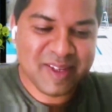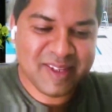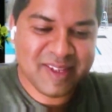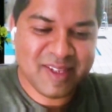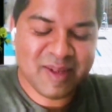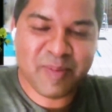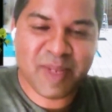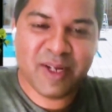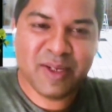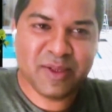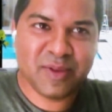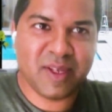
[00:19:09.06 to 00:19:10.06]
yeah.
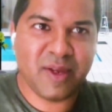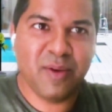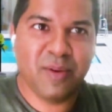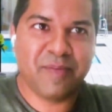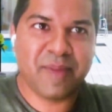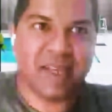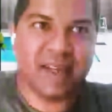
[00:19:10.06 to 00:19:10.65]
because, you know,